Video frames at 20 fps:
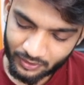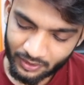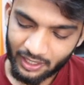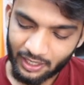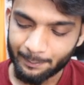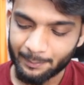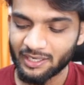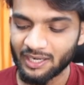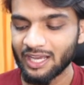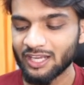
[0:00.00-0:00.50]

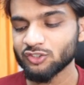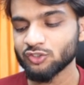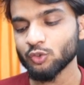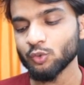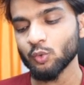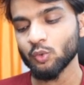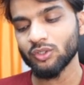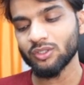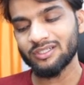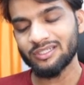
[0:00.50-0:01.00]
I've been asked
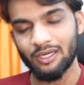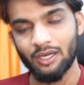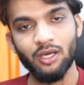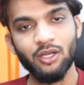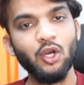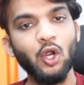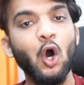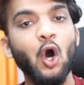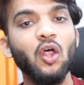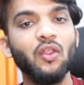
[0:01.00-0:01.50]
to
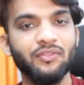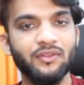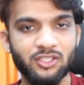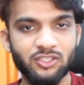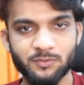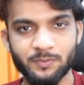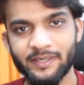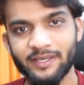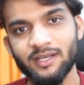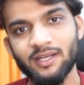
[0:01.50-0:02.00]
turn on
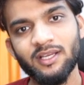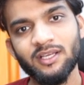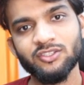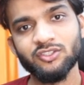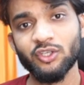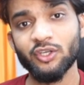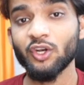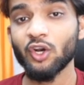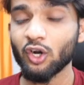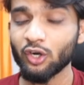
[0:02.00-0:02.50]
this bit.
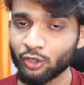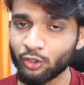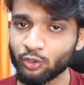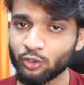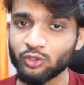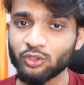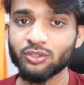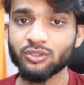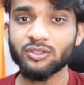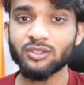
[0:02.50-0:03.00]
So in order
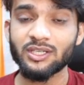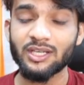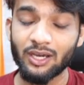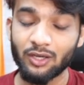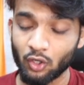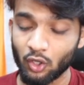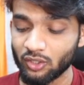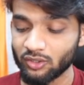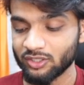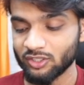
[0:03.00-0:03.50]
to
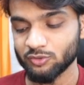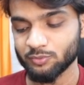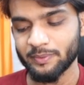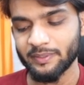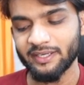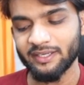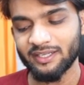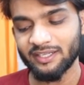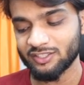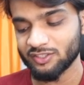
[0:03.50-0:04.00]
turn on this
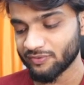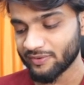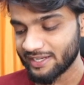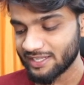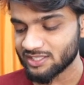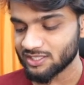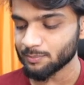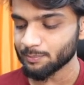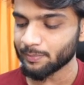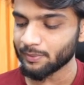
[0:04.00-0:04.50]
bit, it's
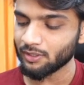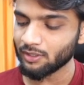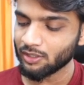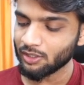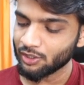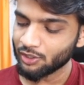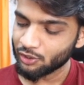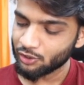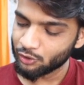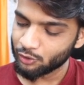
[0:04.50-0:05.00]
very simple.
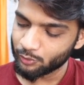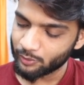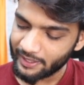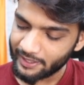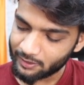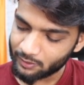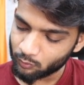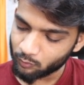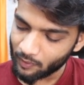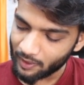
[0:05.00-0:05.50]
You
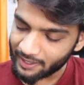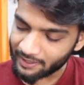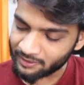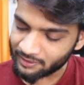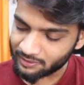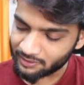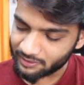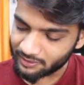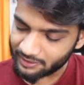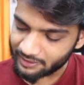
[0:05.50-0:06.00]
write
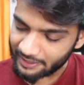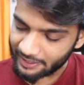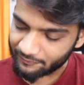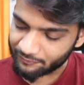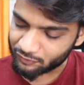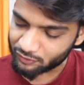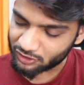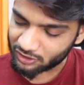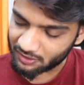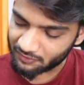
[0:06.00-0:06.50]
1
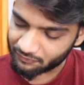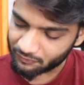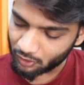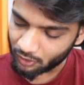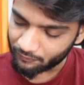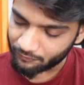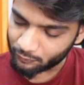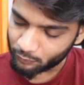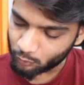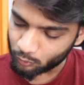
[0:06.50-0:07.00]
left shift
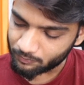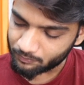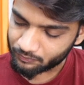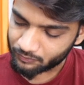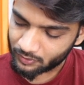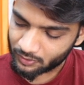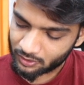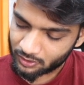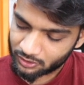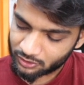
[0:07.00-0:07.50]
of 2.
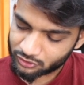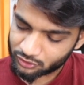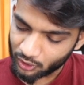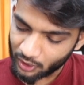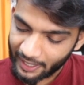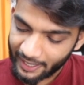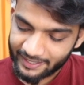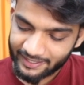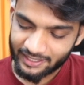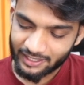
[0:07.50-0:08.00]

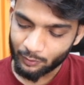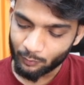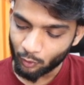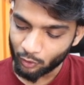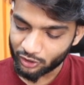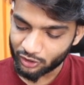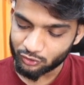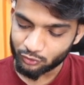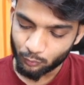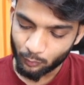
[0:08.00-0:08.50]
So ideally
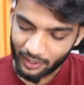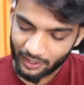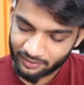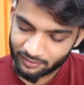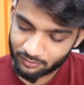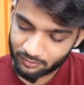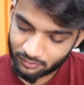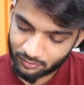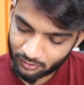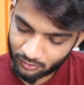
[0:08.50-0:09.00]
what is
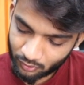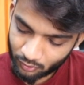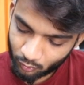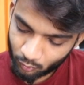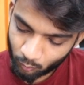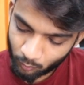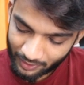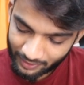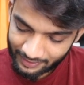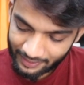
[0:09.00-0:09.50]
1?
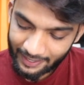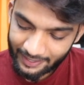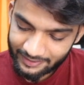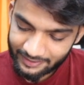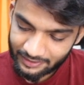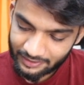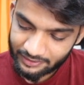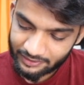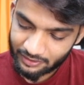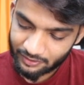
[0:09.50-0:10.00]
1
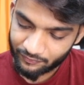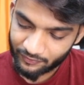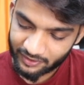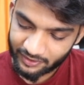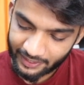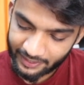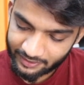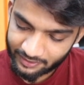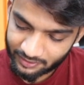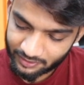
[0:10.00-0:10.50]
ideally if I
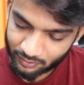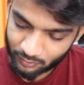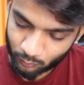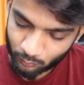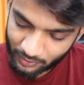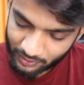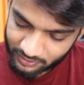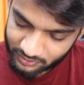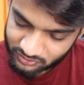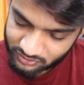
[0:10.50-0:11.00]
write it,
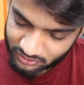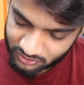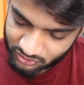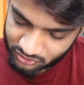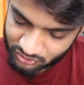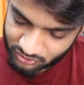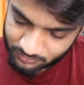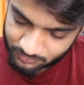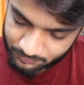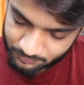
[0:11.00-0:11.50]
1 is
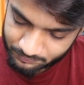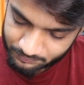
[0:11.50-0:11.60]
this.